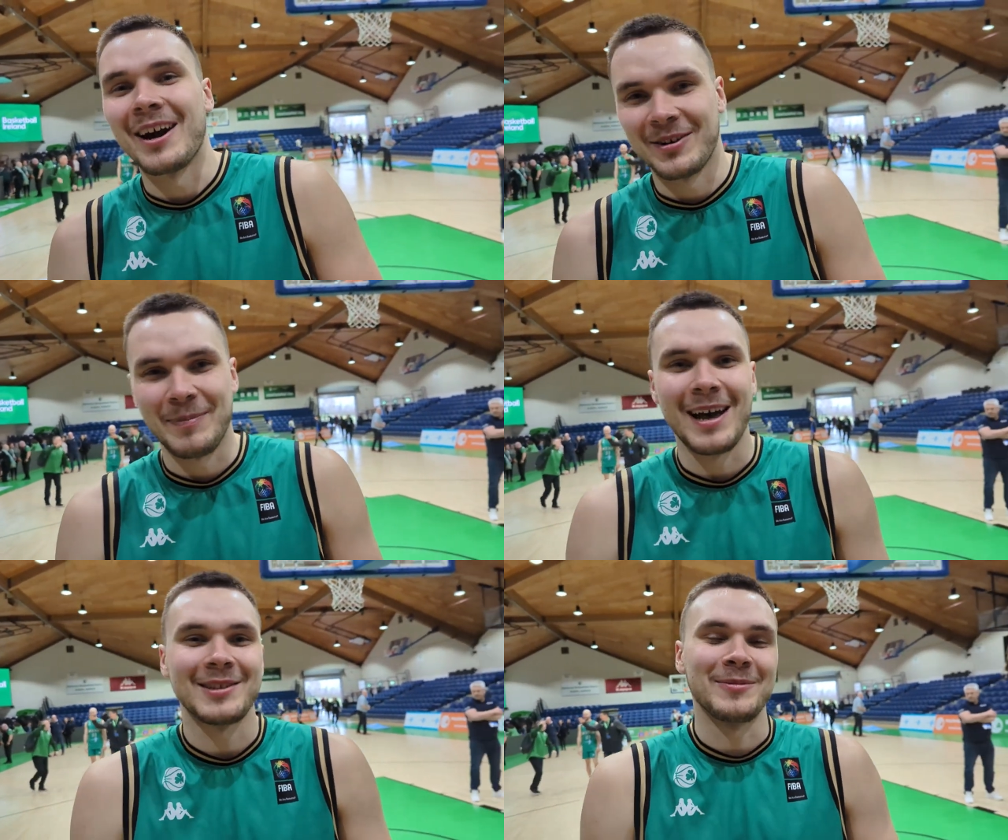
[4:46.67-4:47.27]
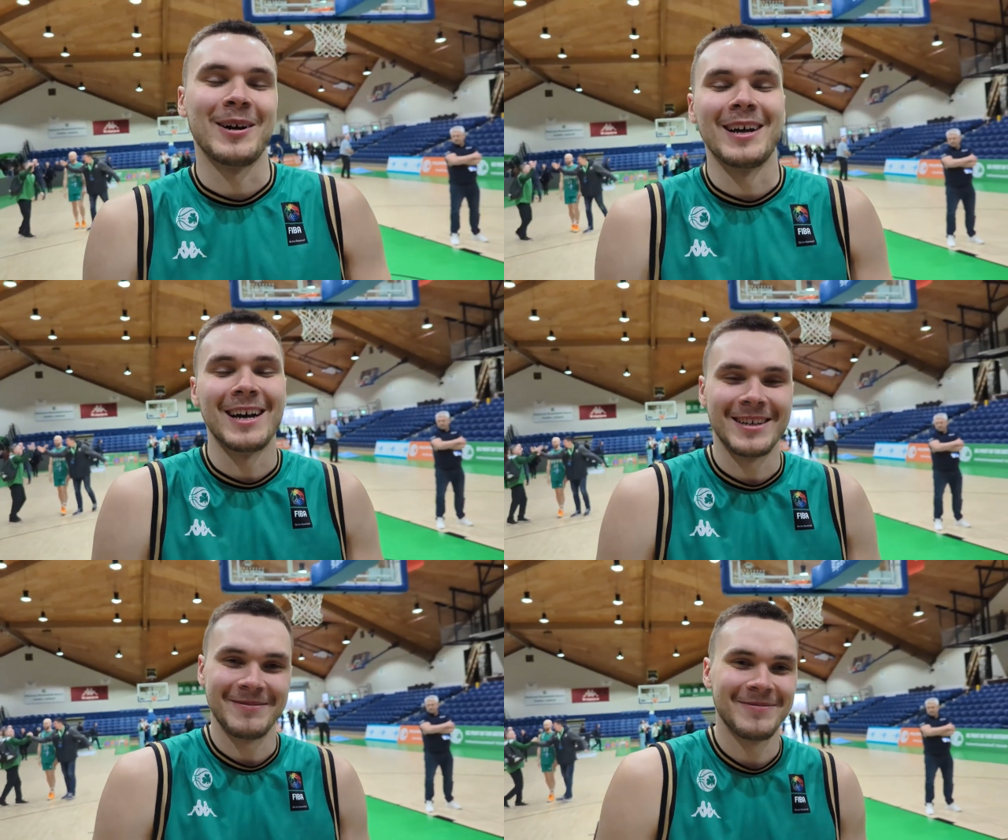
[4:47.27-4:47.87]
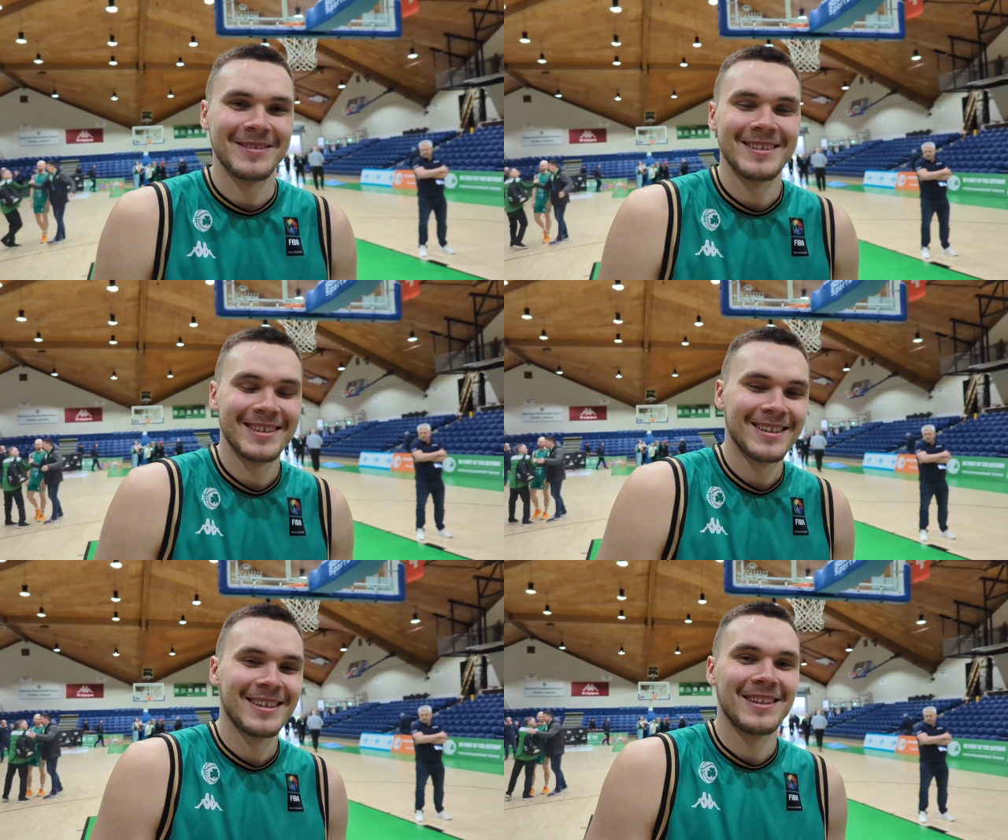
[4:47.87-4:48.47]
it's, basketball, yeah. Is the
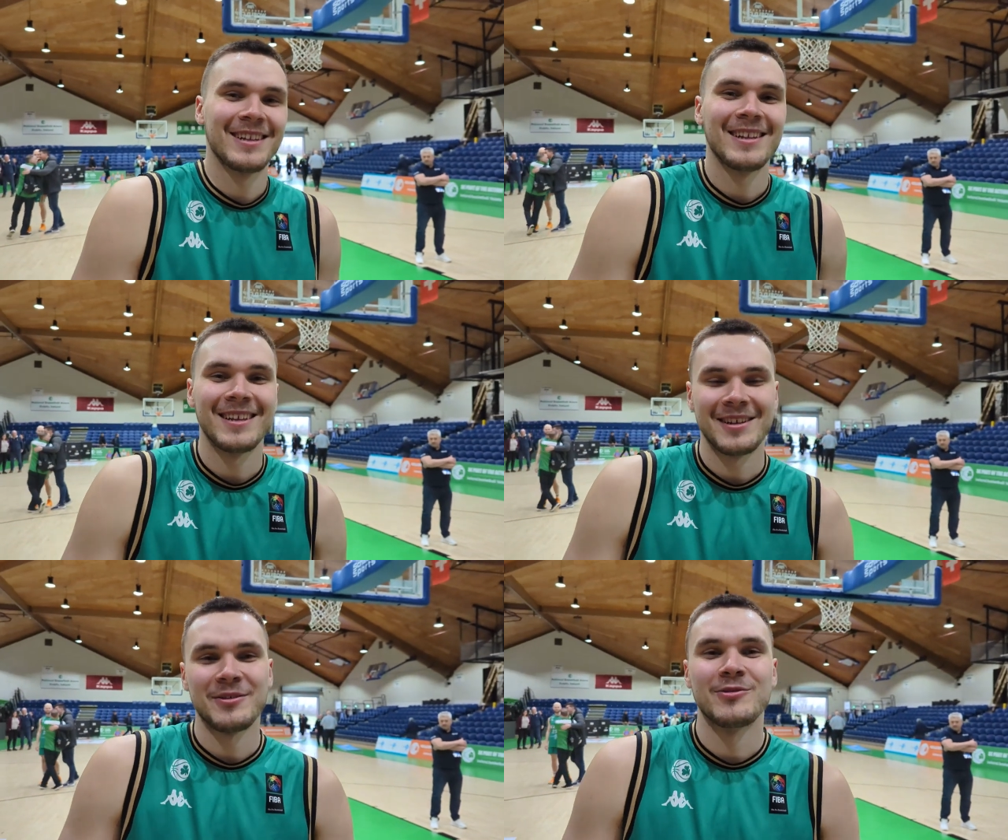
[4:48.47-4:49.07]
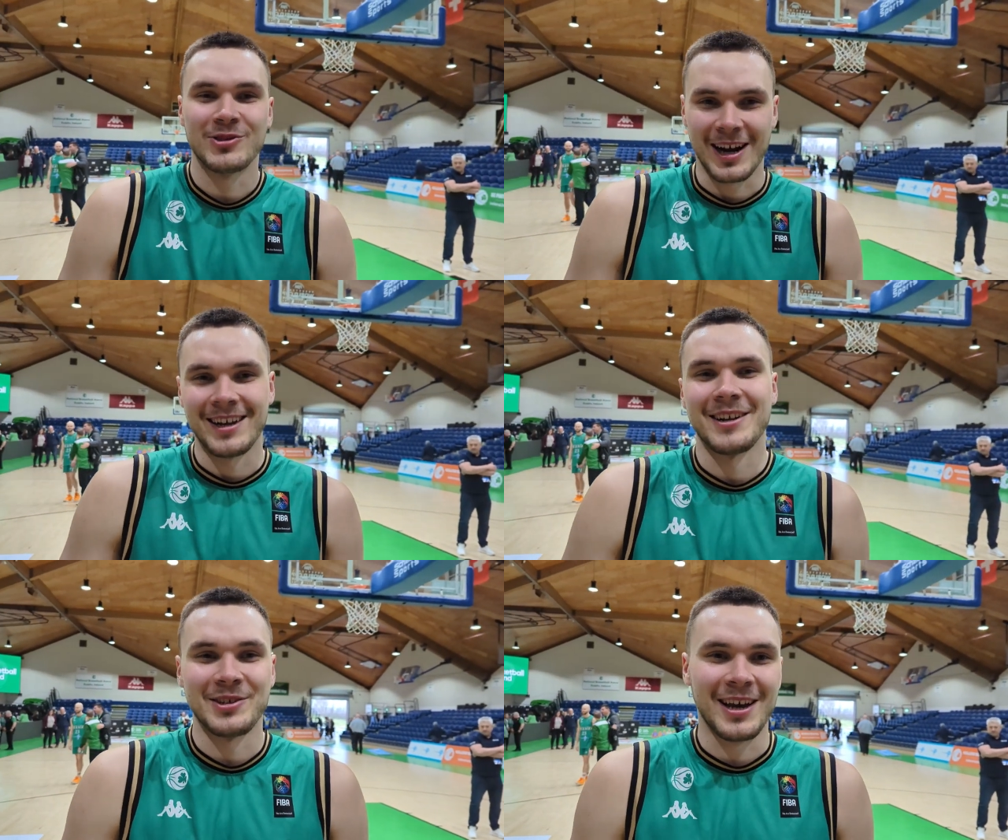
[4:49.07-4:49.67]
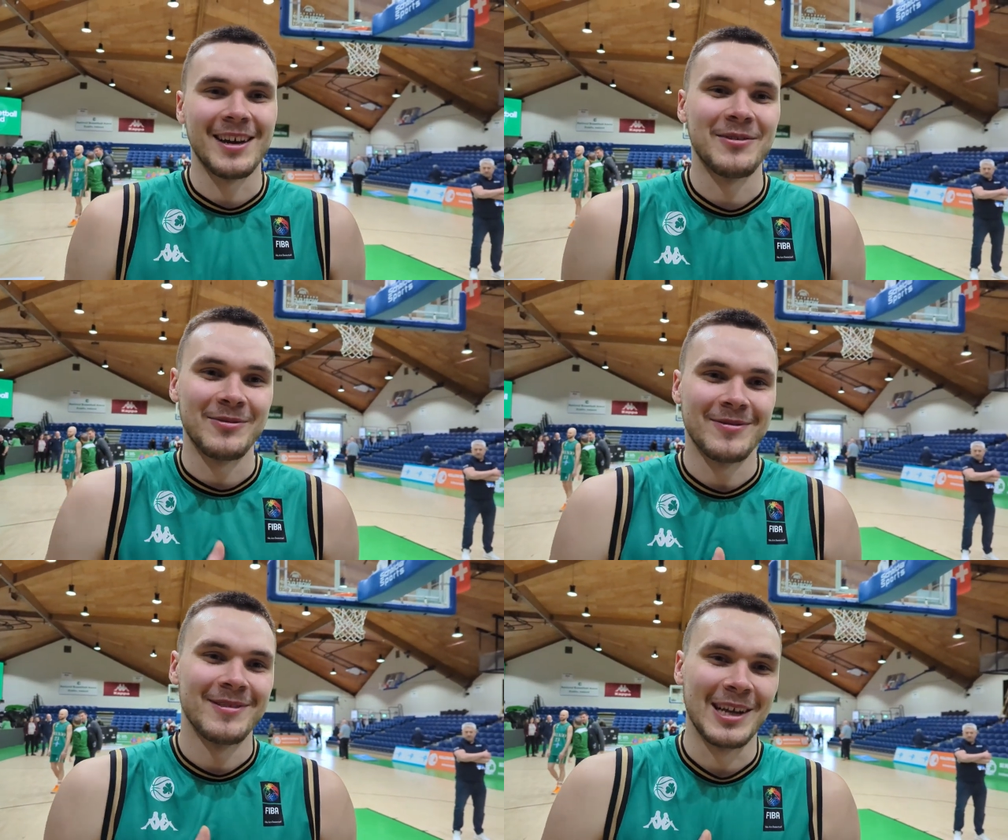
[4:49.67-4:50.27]
dream Zalgiris, then, is it?
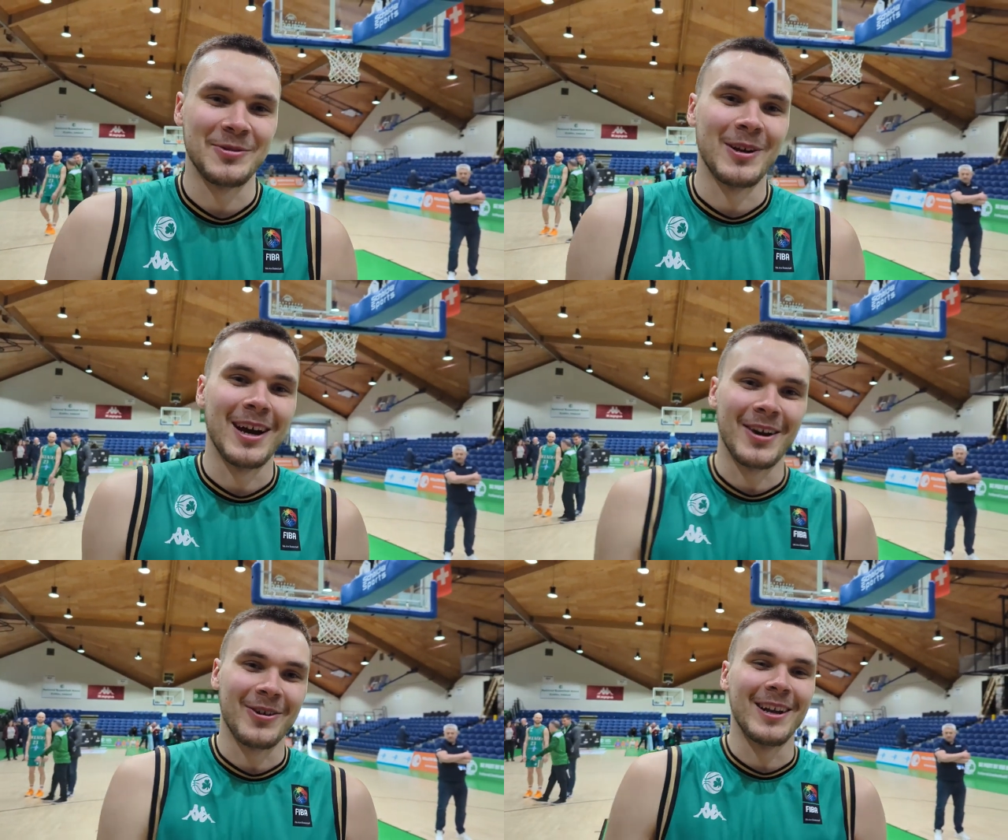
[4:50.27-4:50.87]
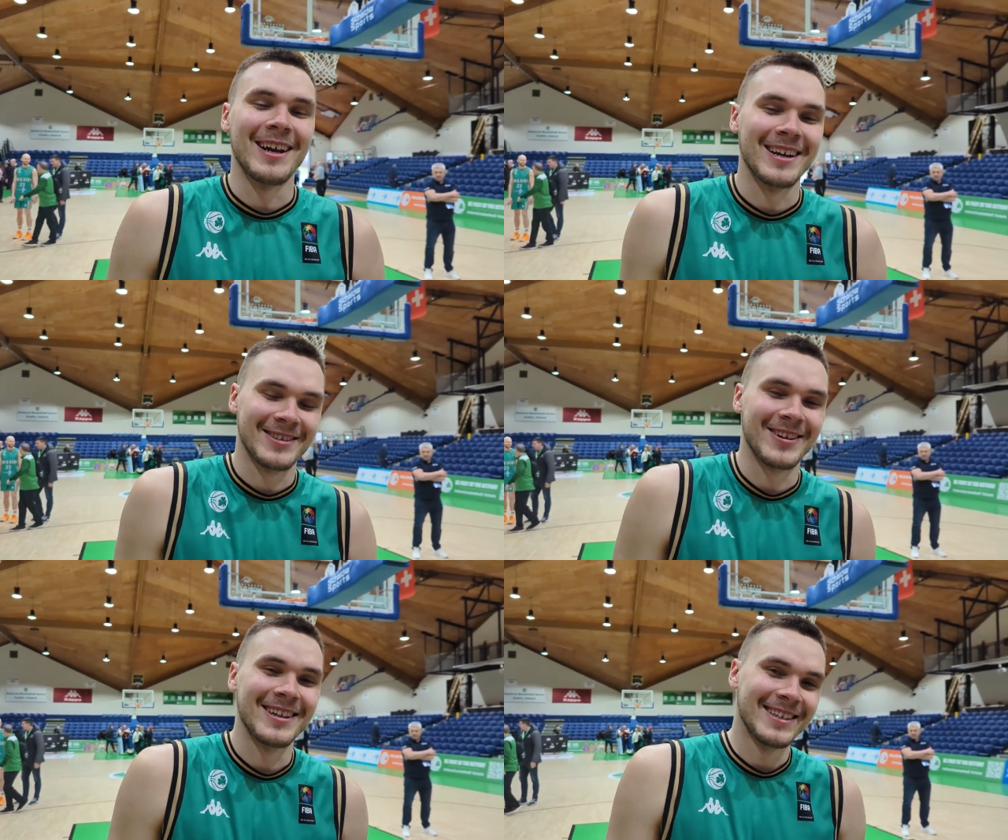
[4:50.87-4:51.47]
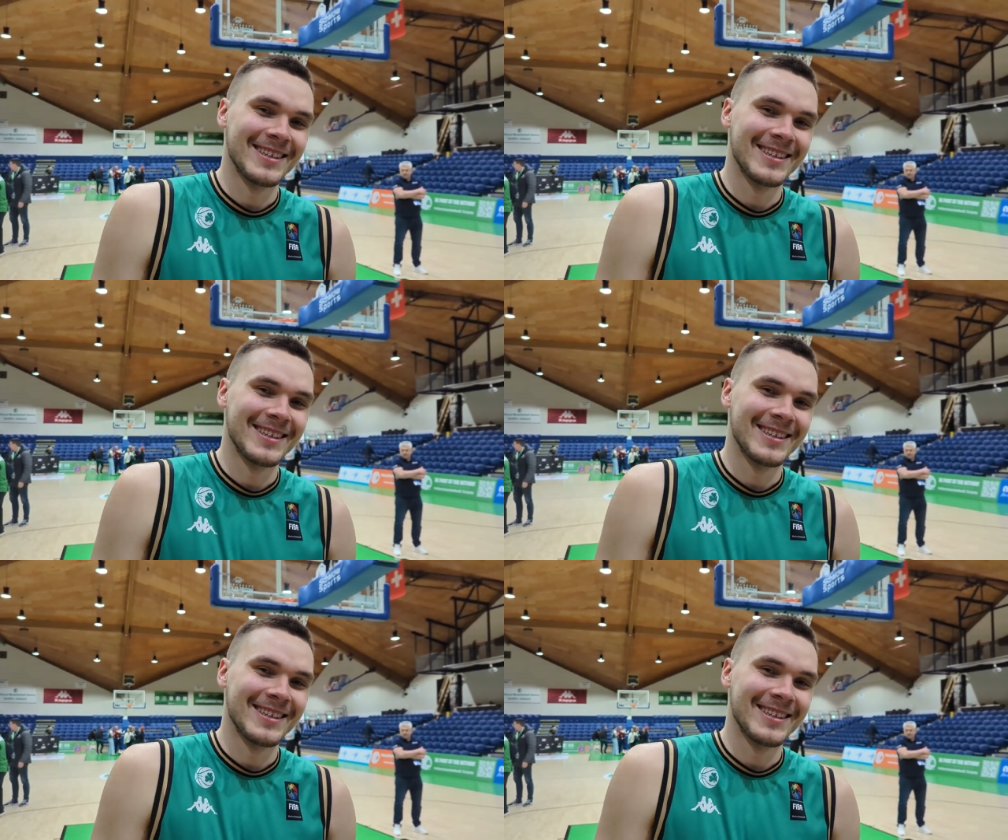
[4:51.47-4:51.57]
yeah. That's why we got green here as well.